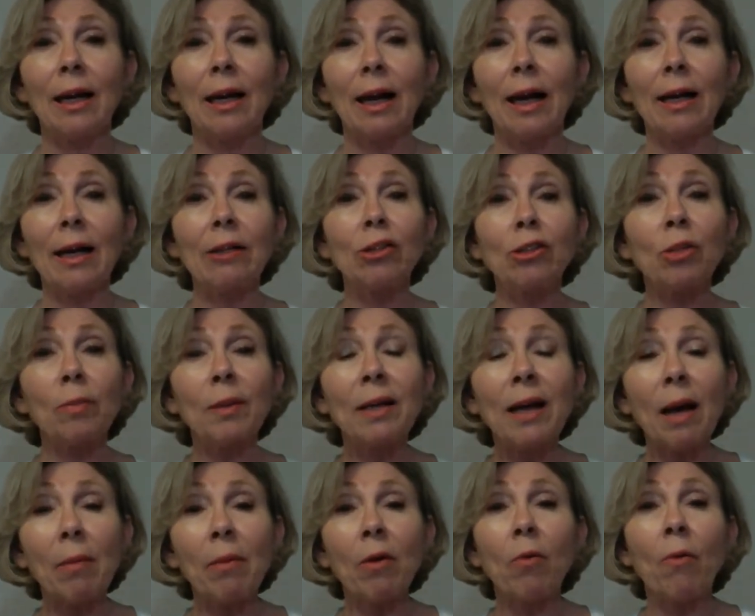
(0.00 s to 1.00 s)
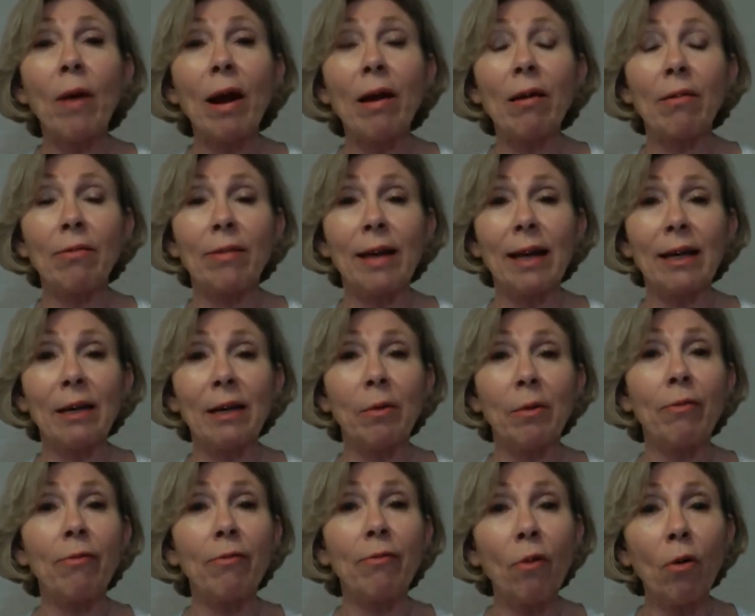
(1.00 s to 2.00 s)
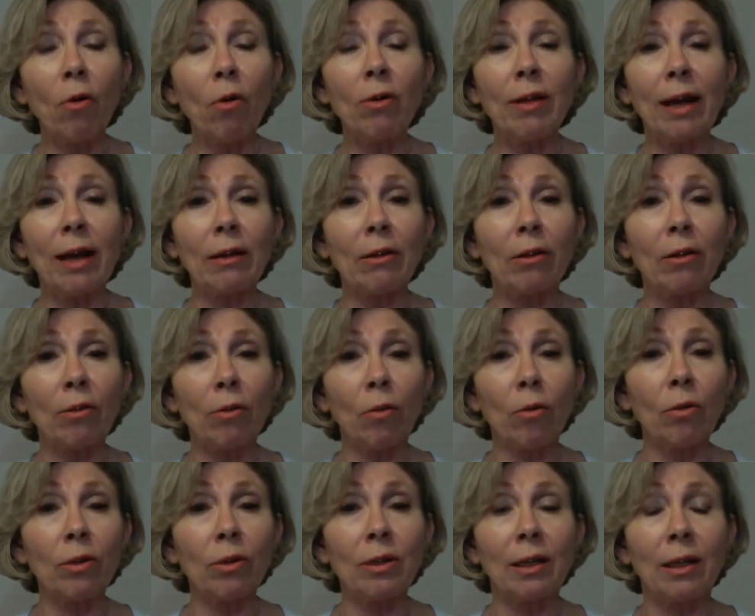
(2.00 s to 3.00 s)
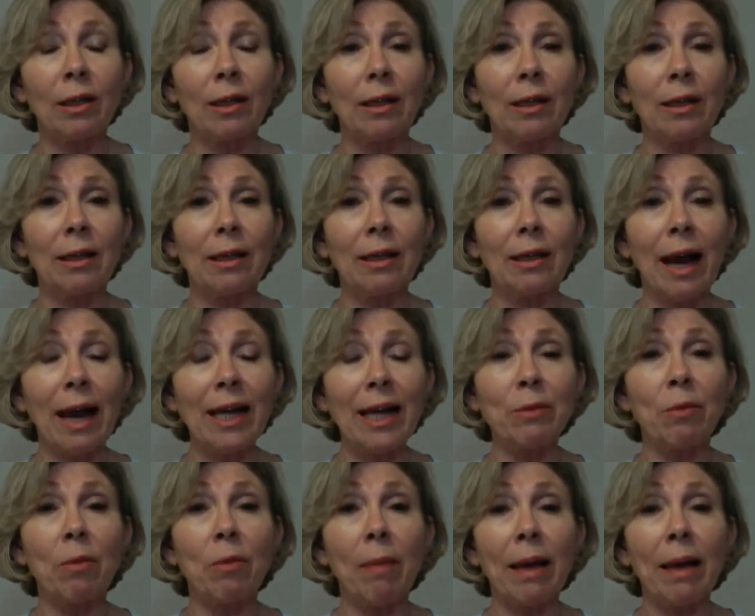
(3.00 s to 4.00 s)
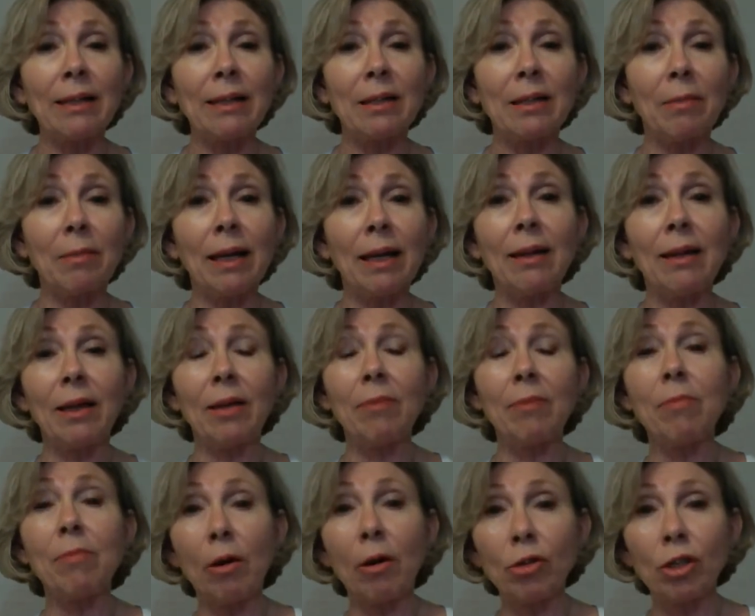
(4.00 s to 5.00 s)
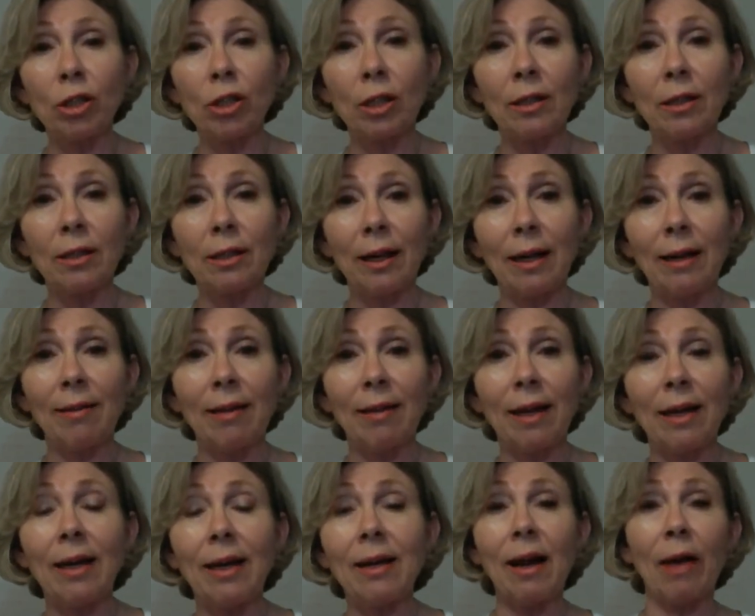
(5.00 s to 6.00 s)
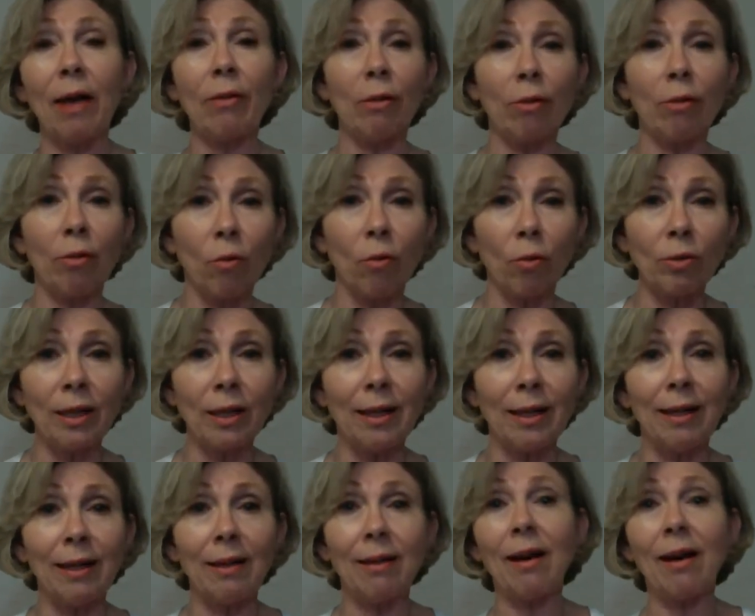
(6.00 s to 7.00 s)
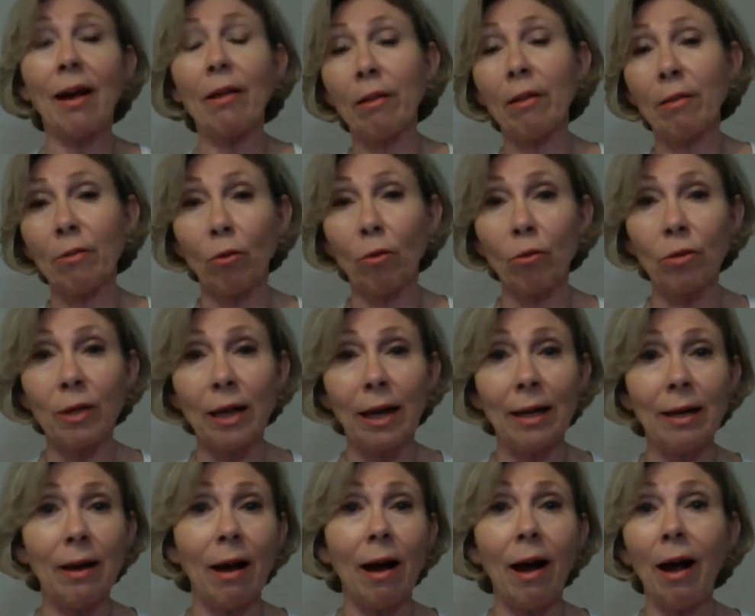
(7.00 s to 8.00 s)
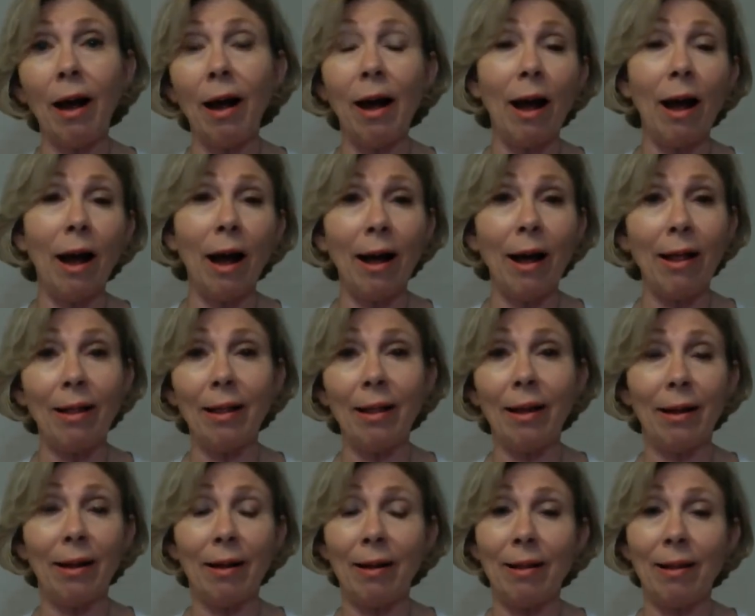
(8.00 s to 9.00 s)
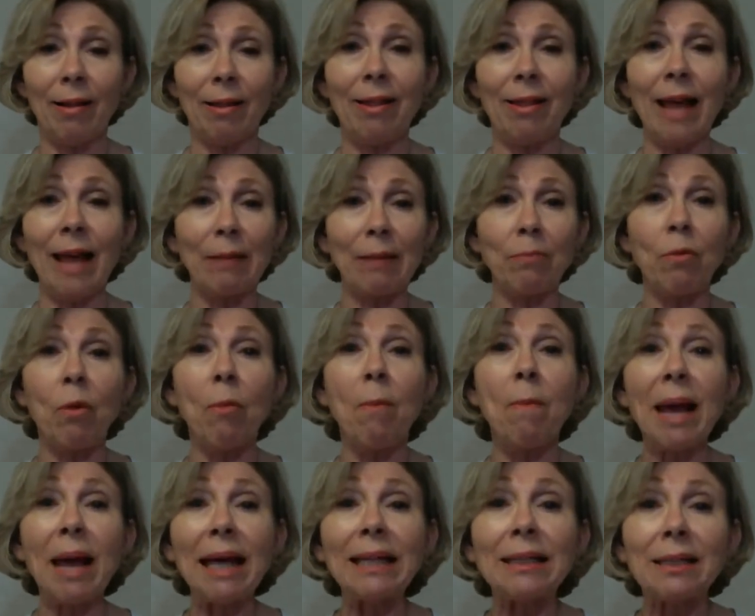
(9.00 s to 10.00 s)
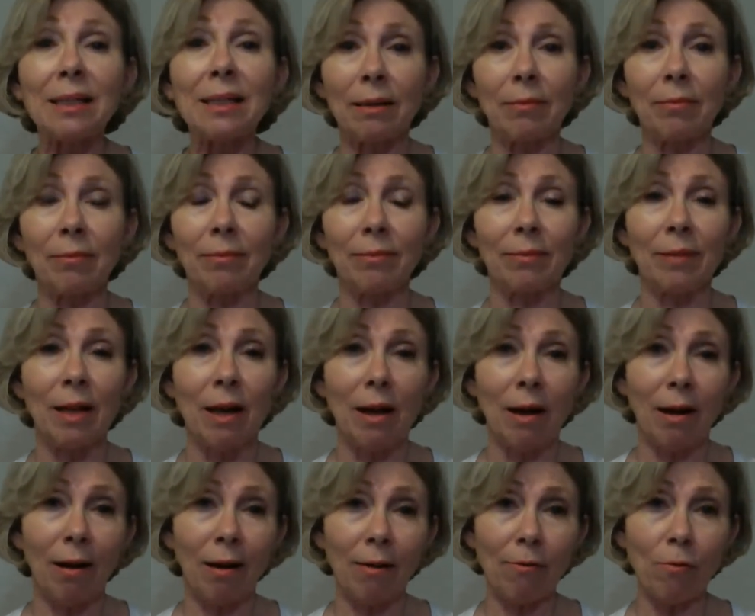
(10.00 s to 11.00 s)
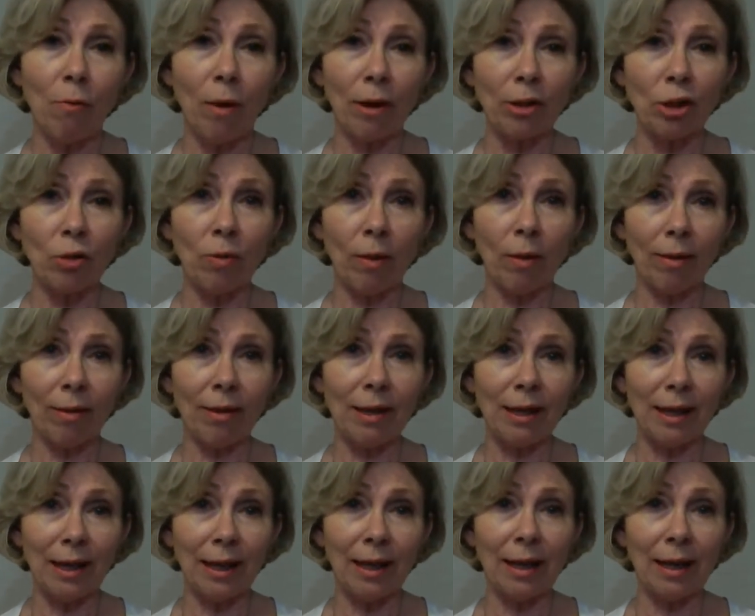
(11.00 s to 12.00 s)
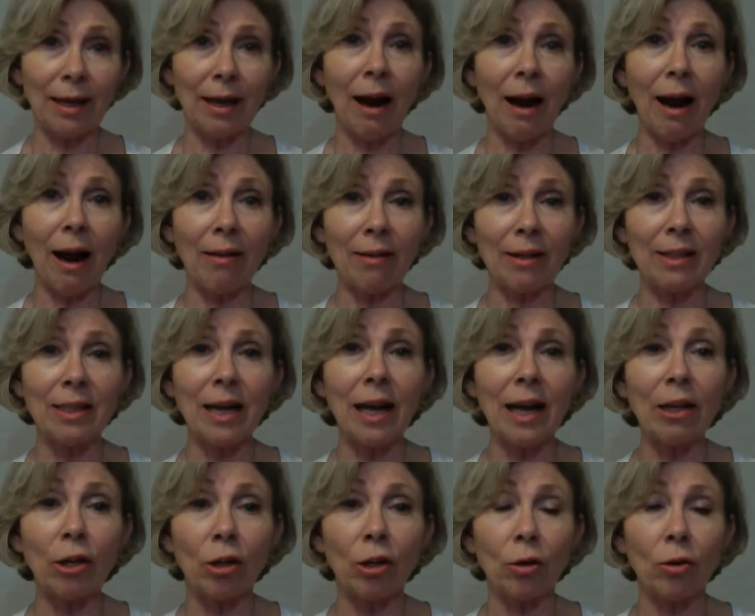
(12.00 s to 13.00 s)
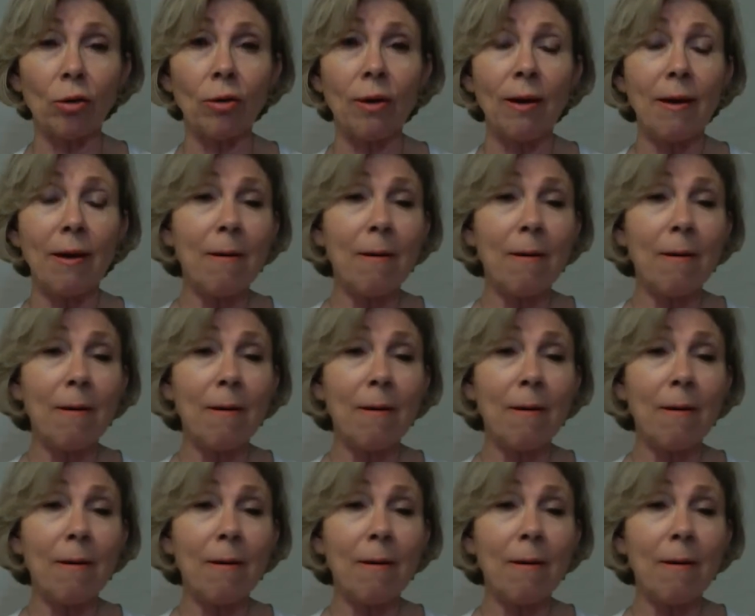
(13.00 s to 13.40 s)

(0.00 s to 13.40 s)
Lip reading: And it's to become aware of that. And before that thought gains momentum in the emotion, and then another thought, and then another thought, and that momentum of what you are thinking can either take you